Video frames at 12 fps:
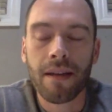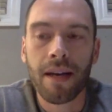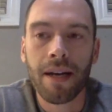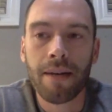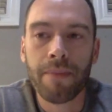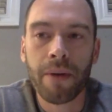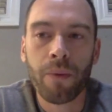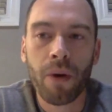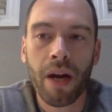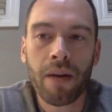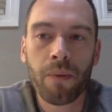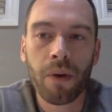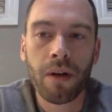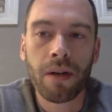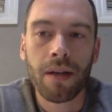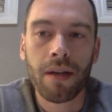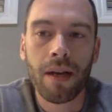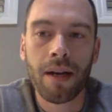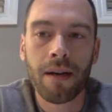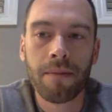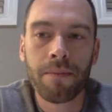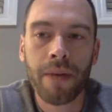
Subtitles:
And where I work, not